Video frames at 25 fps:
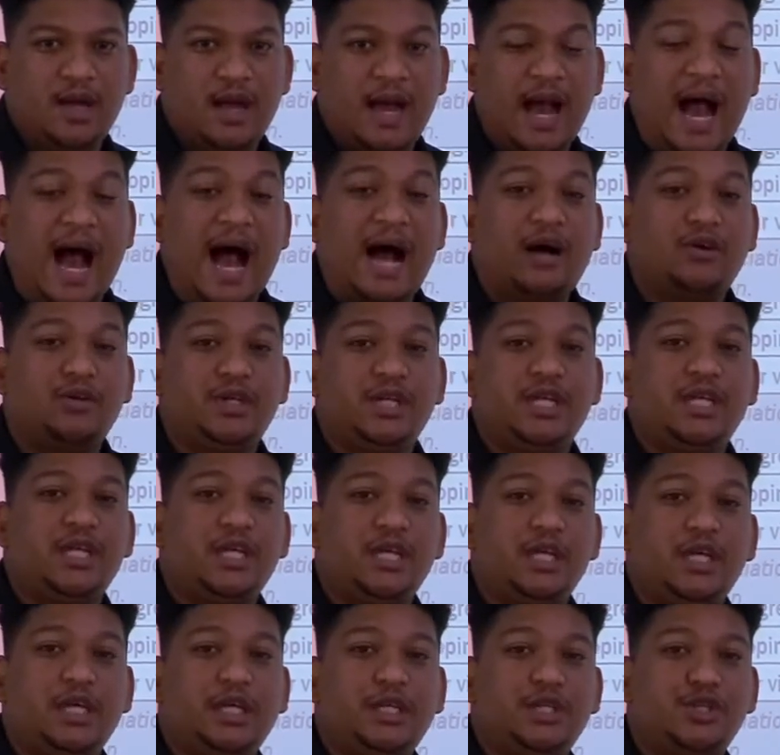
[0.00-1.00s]
How did
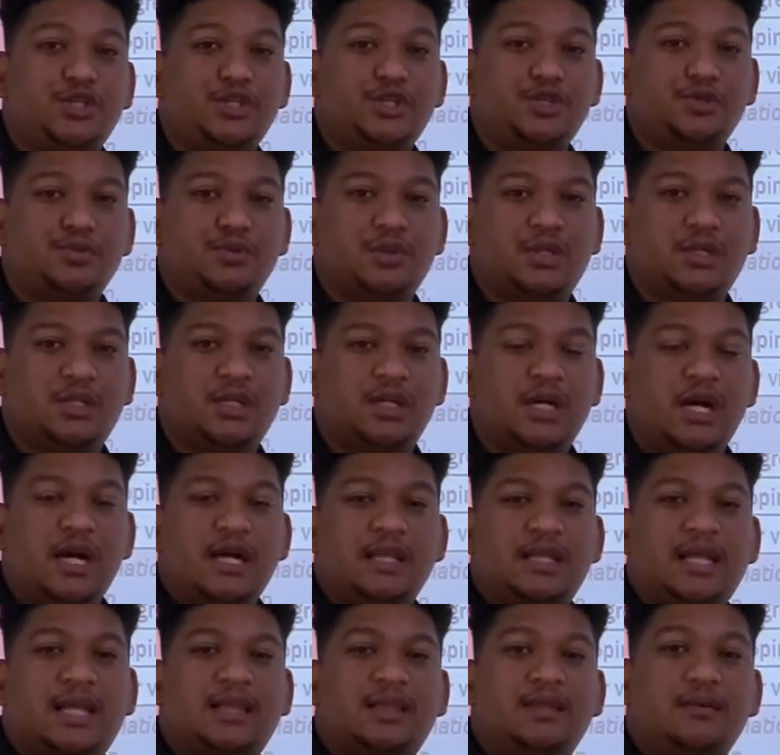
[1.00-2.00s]
he ensure
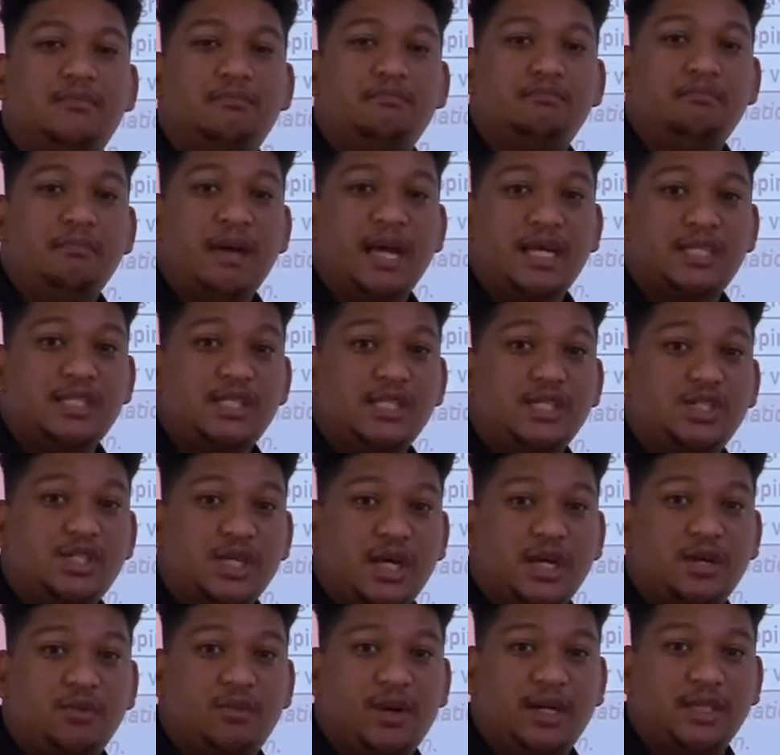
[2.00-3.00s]
that the message
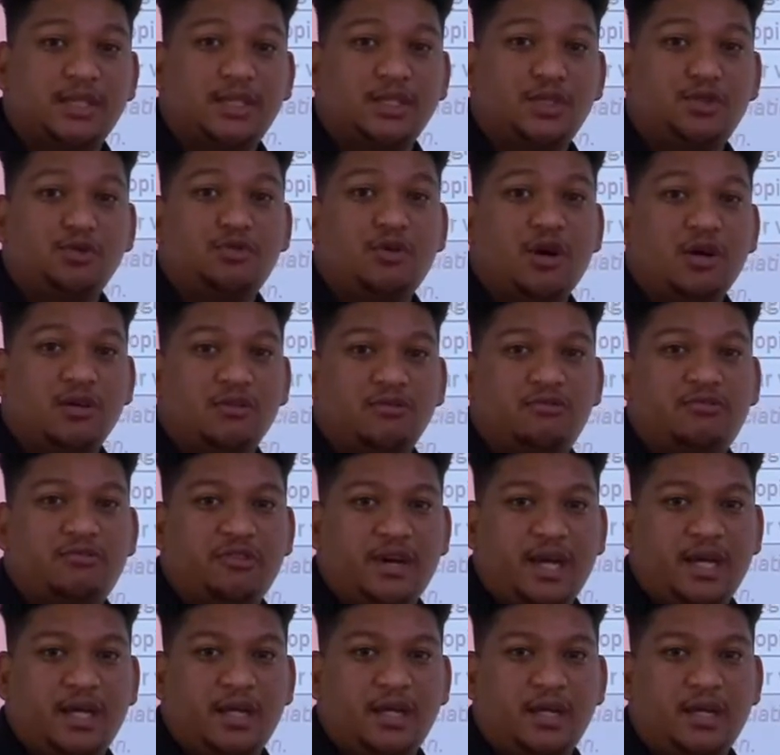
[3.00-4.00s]
that he wanted to
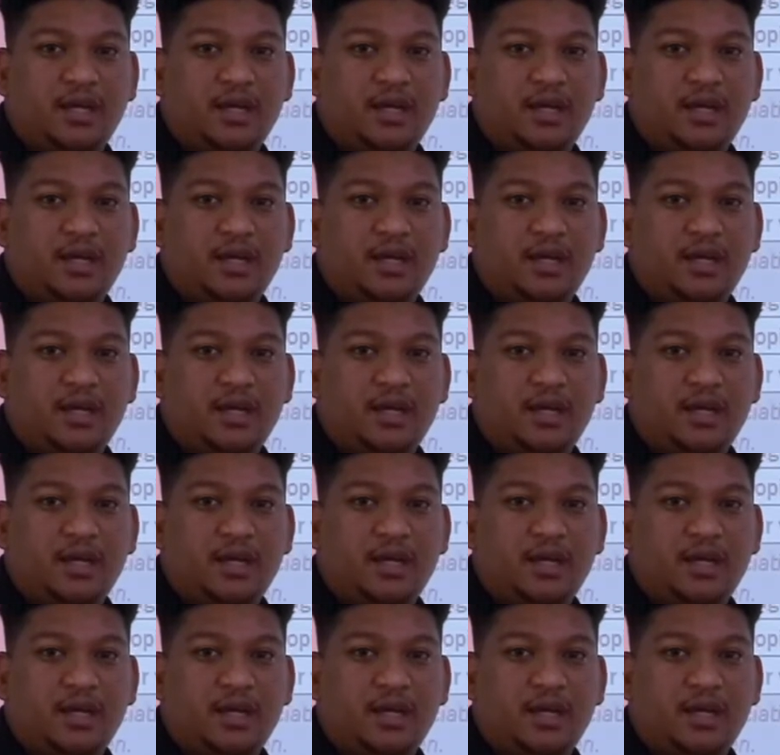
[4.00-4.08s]
convey